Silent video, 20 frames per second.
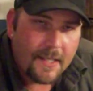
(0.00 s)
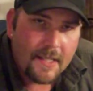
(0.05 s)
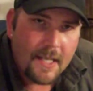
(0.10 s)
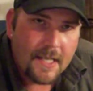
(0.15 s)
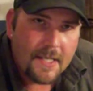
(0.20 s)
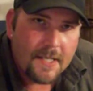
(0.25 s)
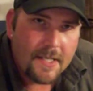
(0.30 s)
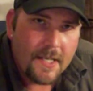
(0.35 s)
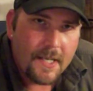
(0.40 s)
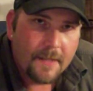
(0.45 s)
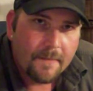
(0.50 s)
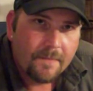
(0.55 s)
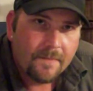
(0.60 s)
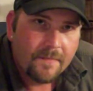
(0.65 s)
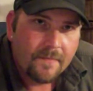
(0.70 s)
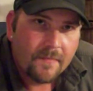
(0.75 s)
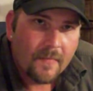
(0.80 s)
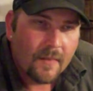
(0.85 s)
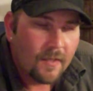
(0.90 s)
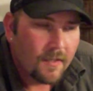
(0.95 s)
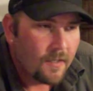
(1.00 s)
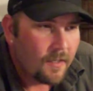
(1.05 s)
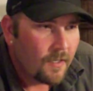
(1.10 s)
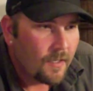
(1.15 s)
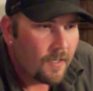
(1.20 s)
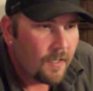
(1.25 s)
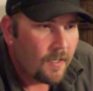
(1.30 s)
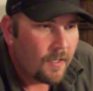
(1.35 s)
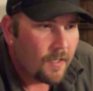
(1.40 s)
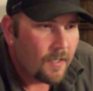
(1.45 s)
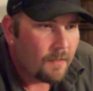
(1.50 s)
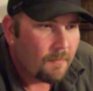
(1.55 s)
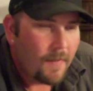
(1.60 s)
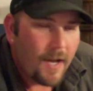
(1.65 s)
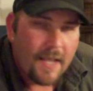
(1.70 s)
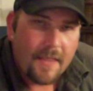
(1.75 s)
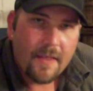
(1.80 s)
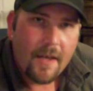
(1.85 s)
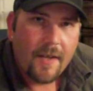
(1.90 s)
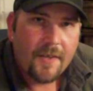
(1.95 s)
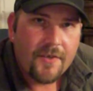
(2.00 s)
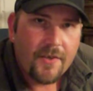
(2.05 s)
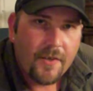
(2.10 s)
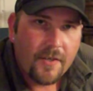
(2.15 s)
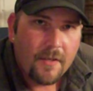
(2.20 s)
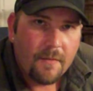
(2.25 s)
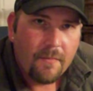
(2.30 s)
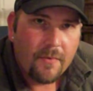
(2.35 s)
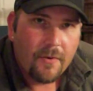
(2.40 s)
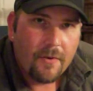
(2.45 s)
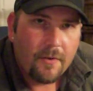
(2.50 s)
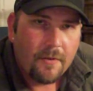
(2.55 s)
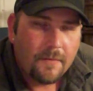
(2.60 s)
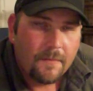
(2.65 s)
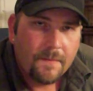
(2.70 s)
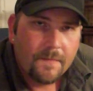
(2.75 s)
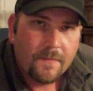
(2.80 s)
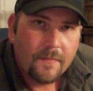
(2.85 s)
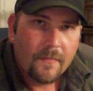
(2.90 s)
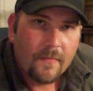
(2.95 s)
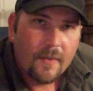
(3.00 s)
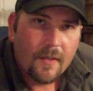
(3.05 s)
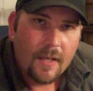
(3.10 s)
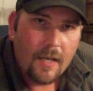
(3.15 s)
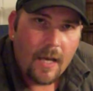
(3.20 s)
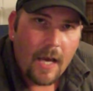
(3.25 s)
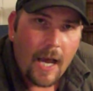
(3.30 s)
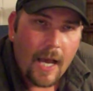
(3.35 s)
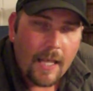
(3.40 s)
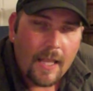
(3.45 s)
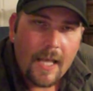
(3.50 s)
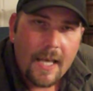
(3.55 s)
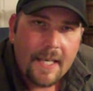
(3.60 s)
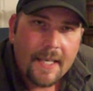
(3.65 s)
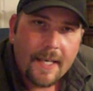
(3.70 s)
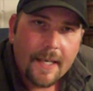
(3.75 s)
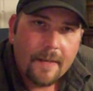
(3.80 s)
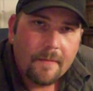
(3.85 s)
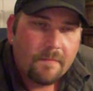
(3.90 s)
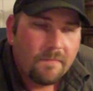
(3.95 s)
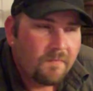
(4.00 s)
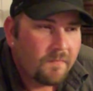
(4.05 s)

that's it. My thoughts on the bowl: I like it.